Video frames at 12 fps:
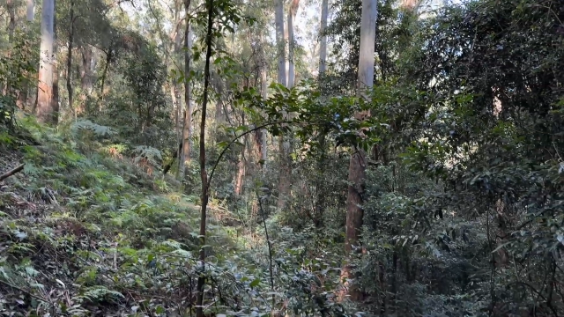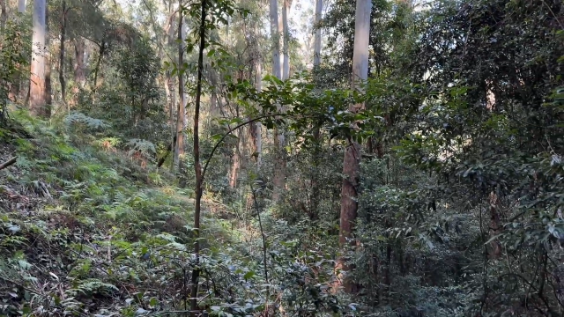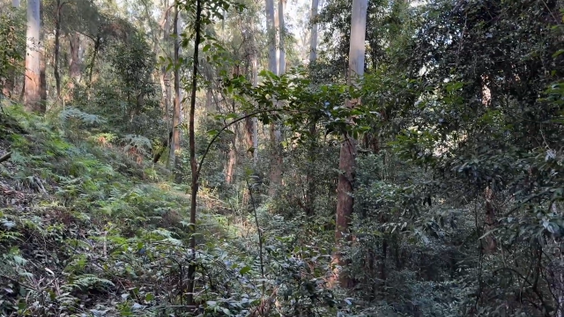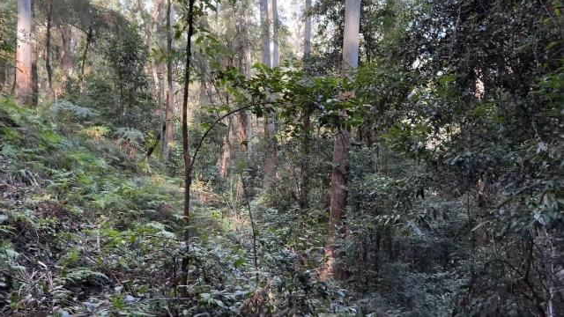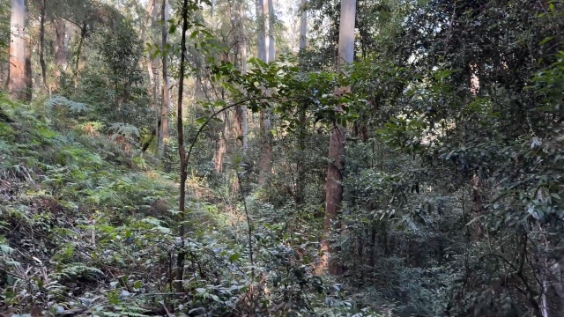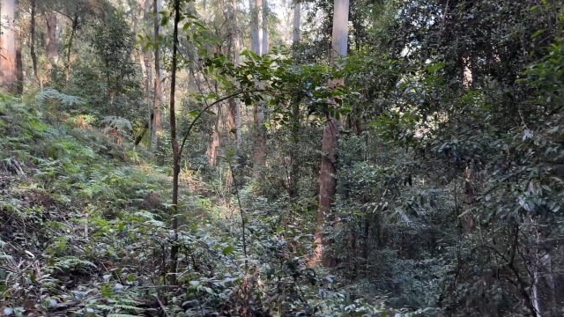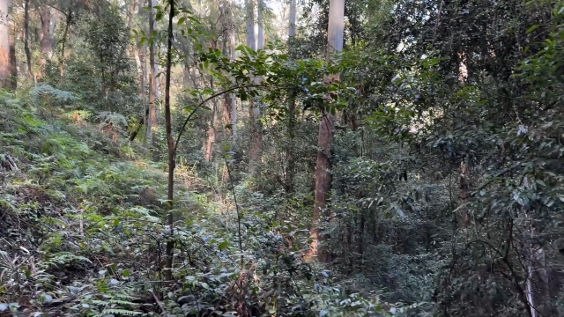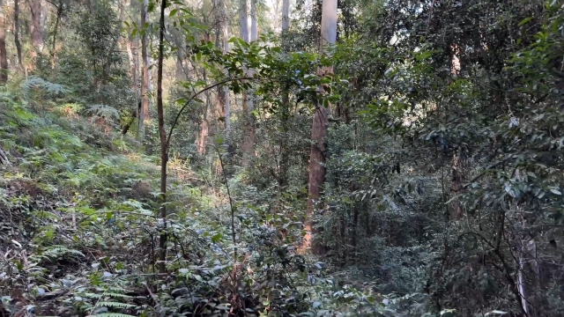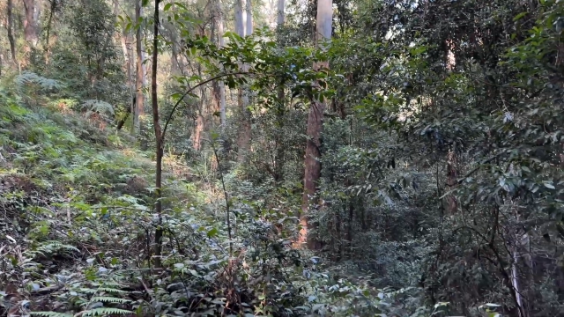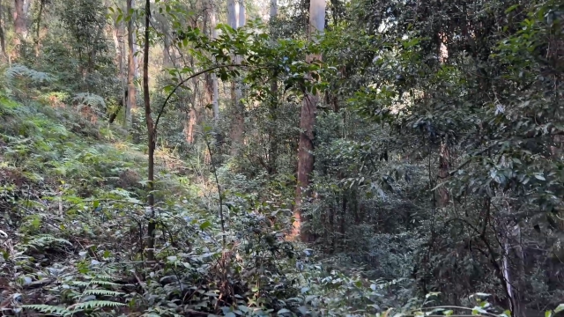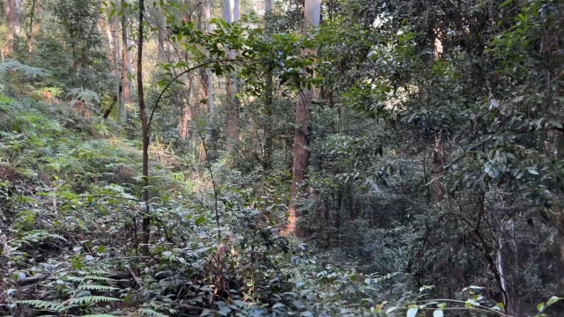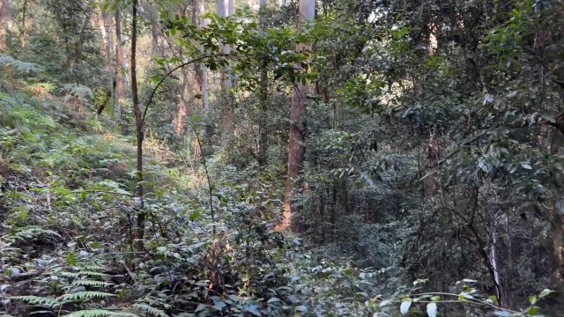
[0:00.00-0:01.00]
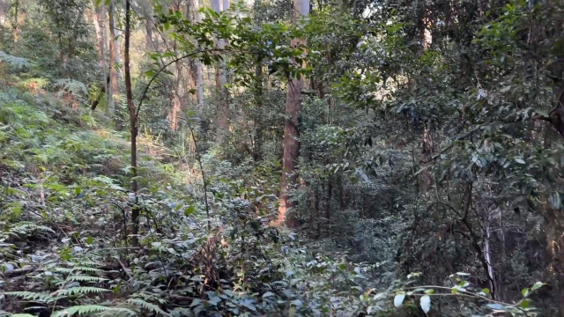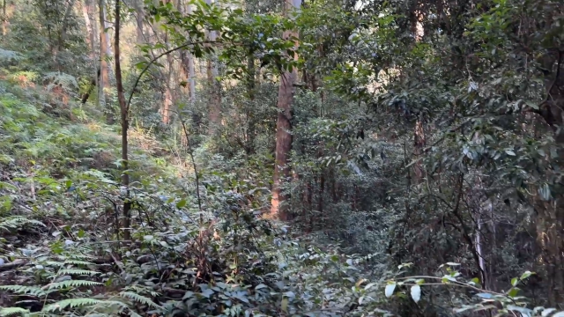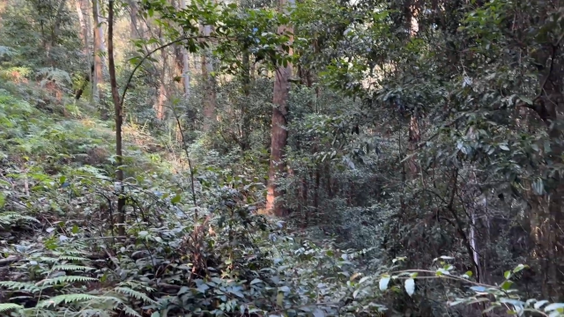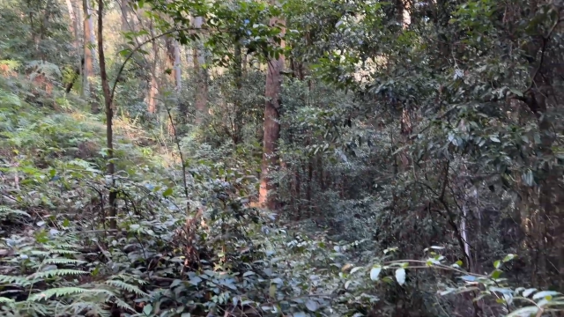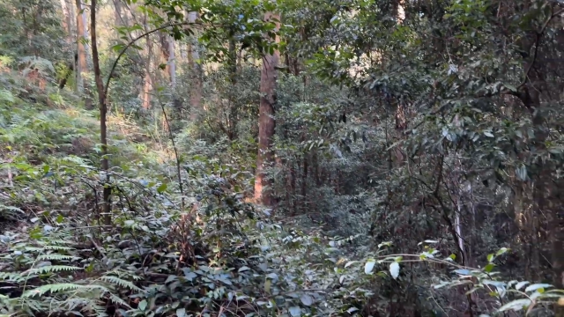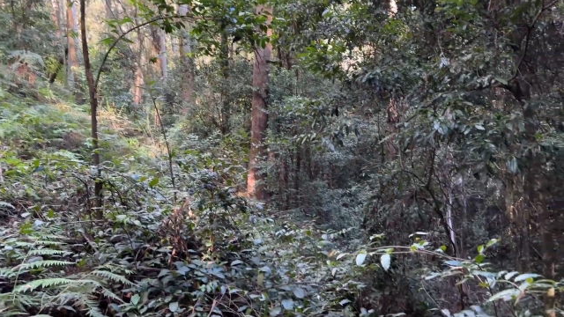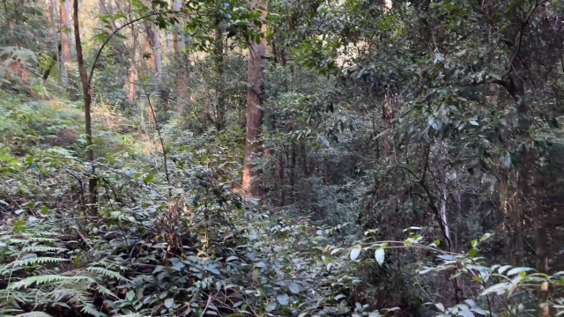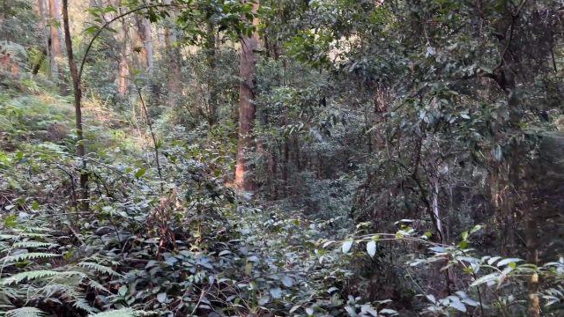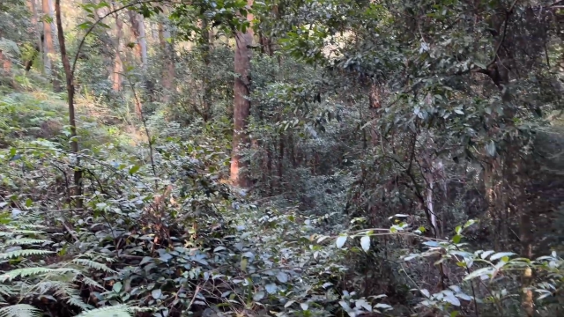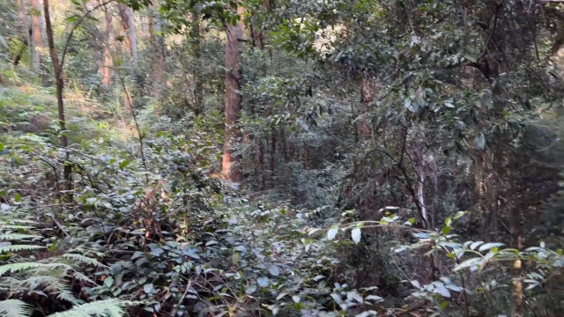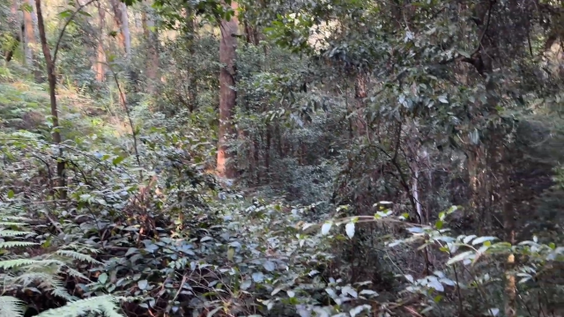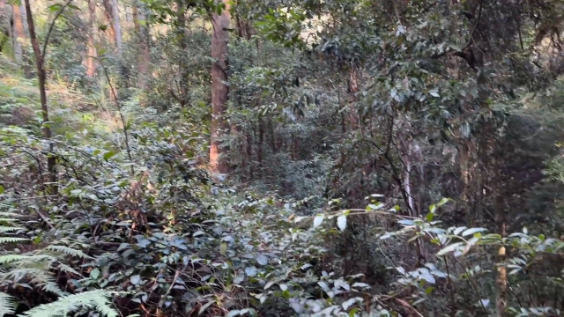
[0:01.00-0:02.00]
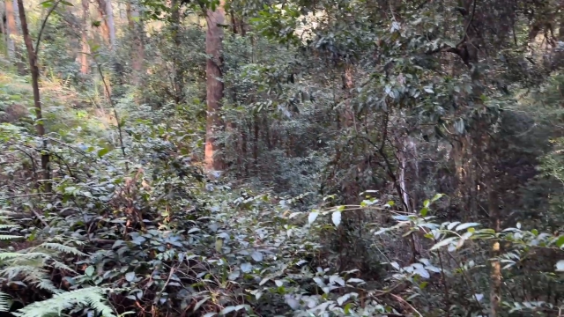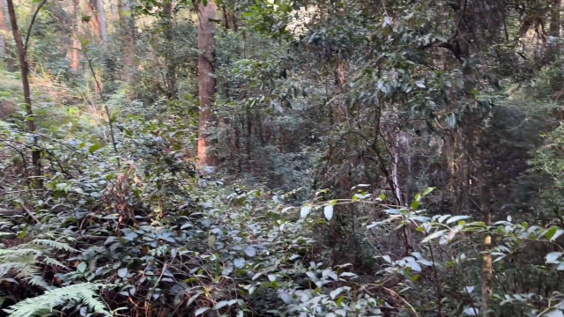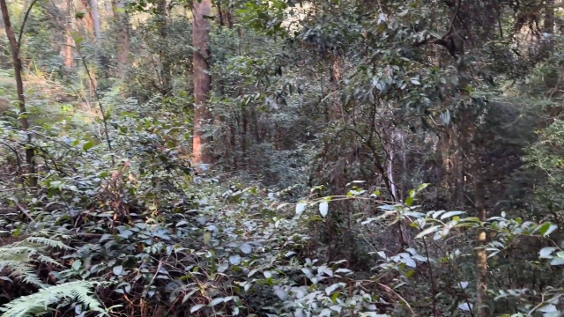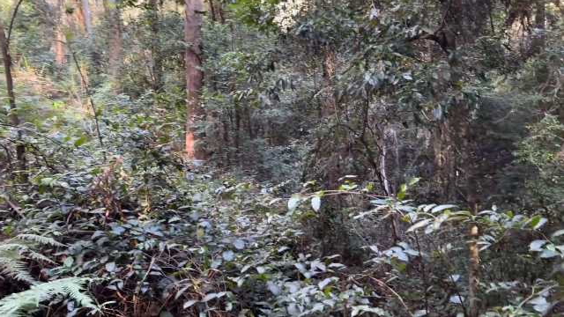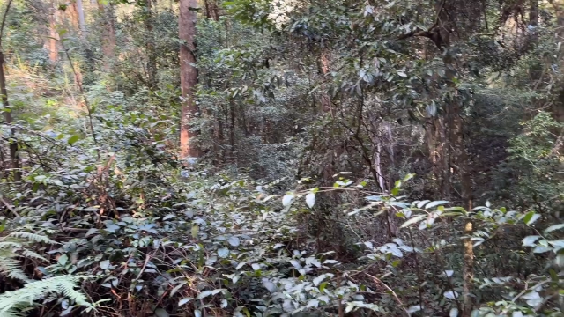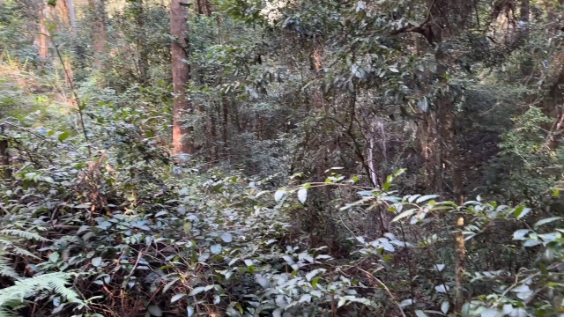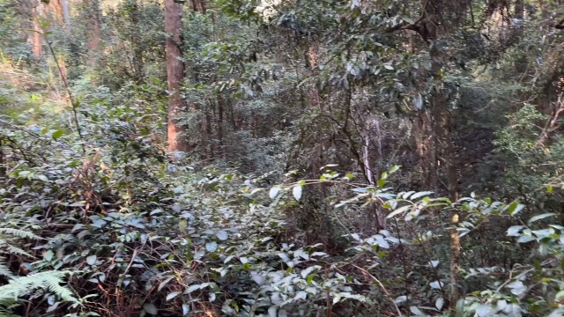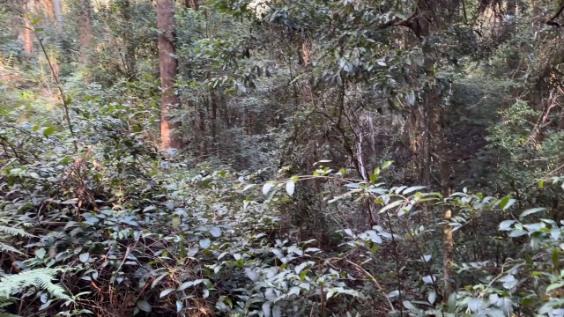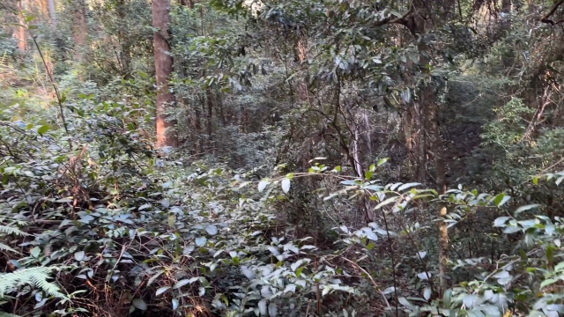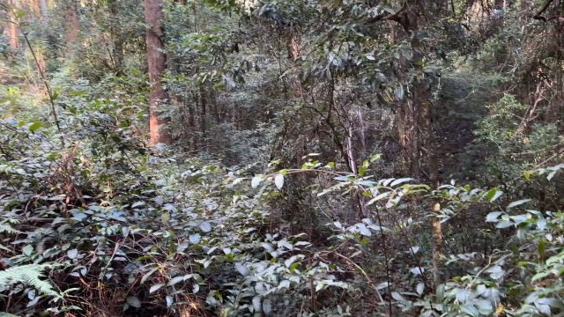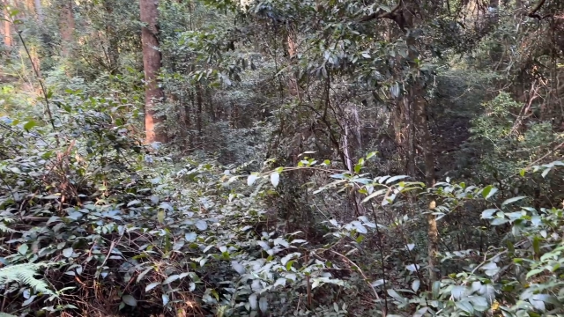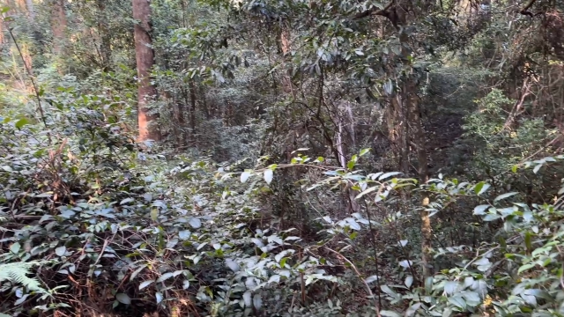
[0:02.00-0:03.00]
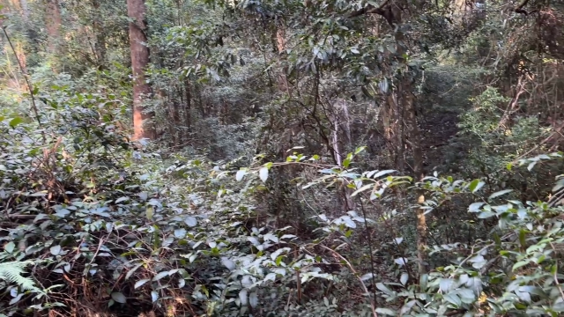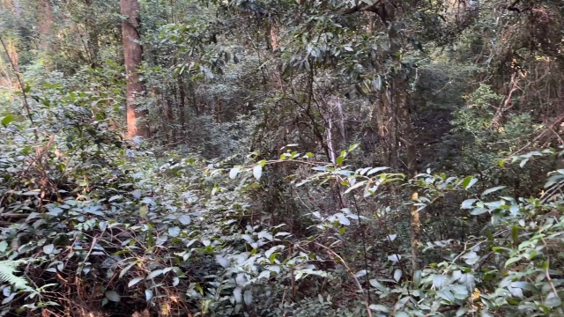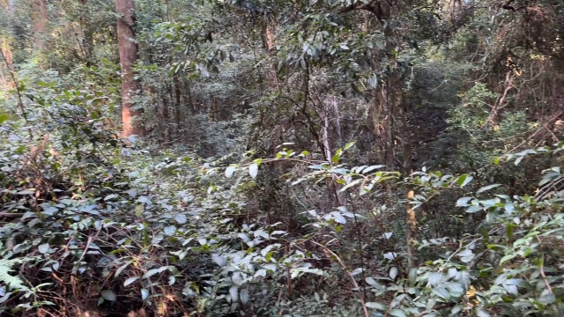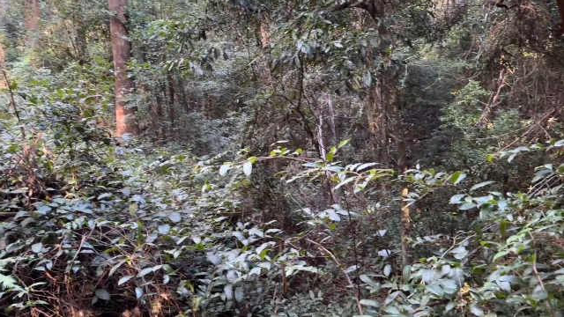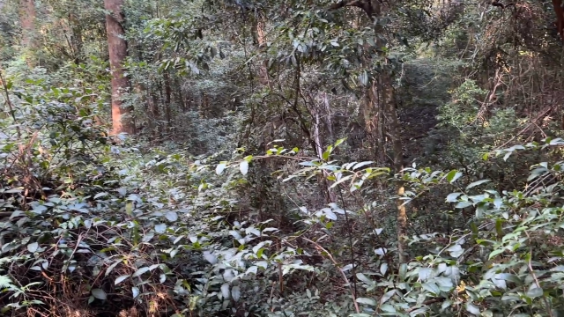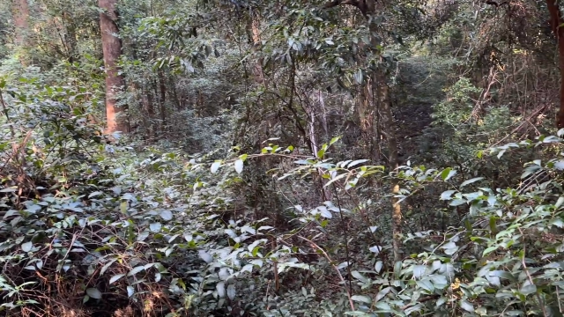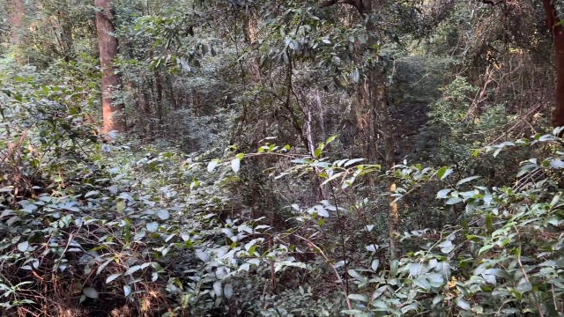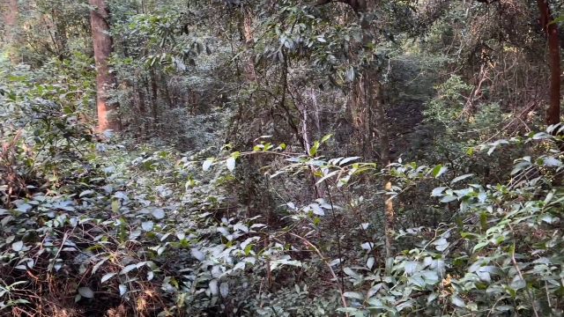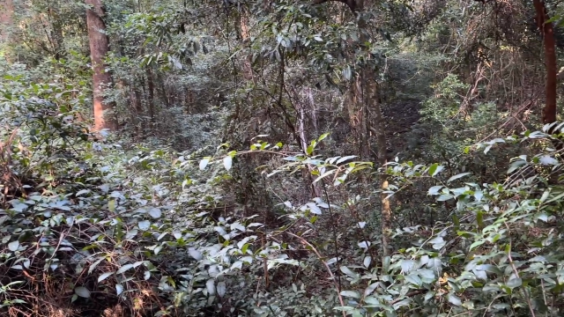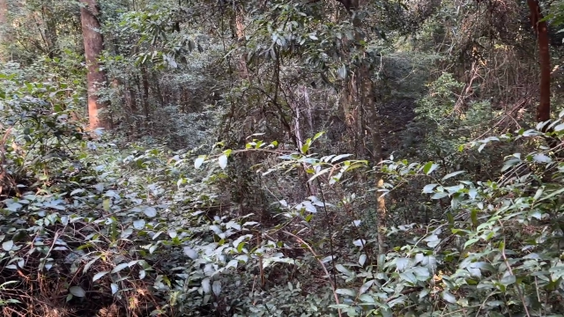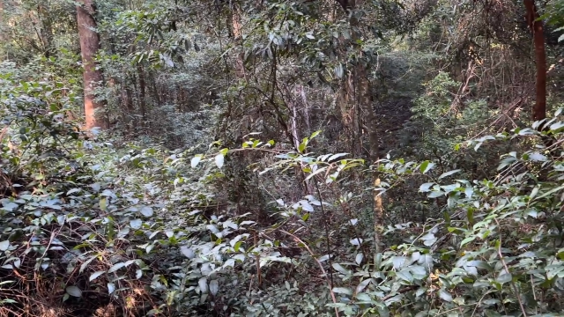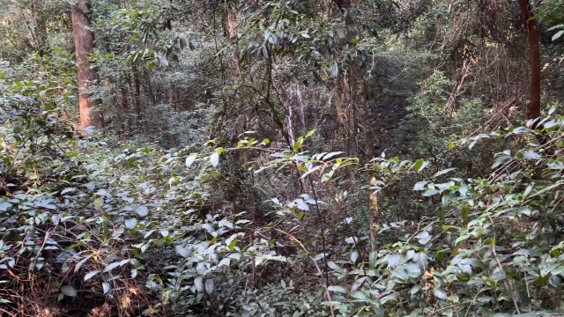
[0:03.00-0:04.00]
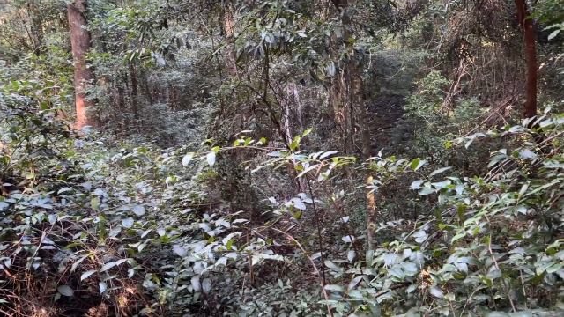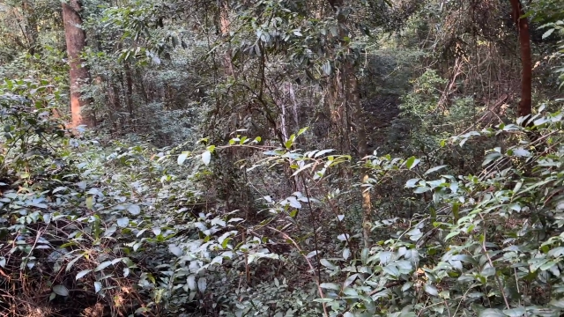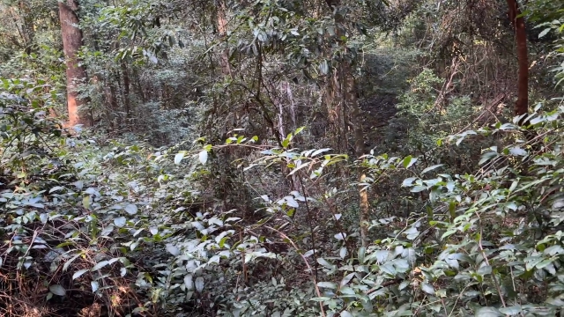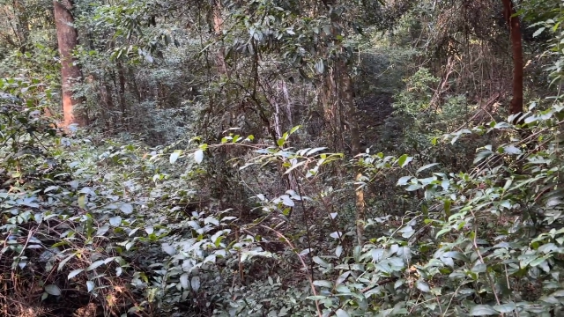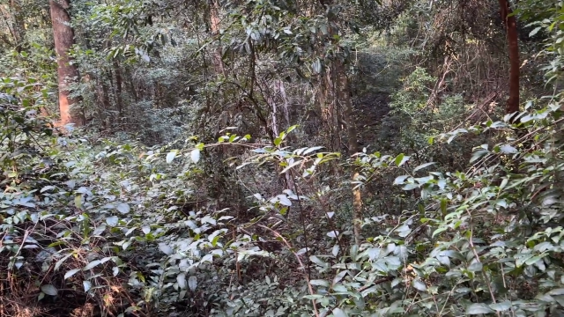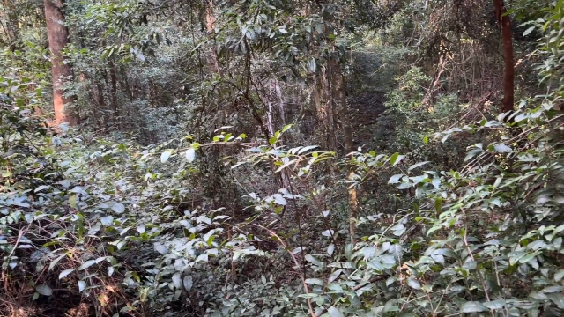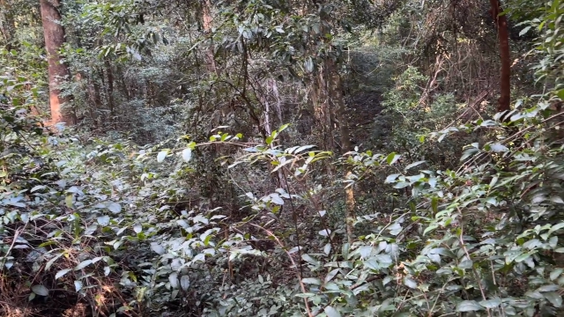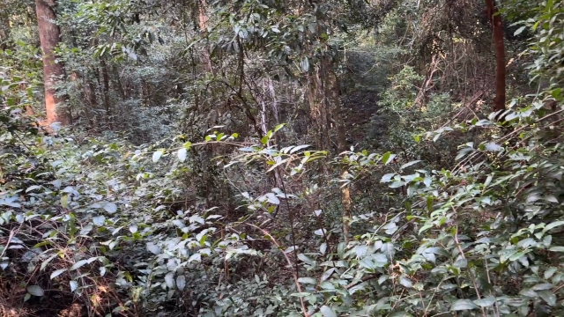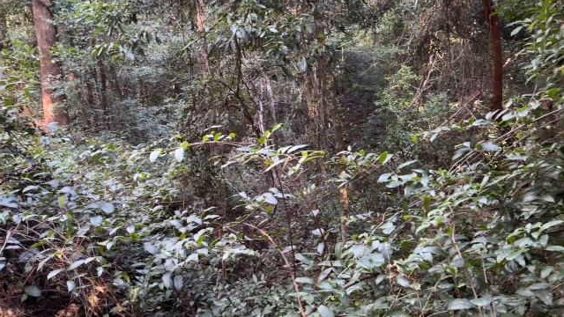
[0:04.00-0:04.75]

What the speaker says: Nobody's mouth can be seen.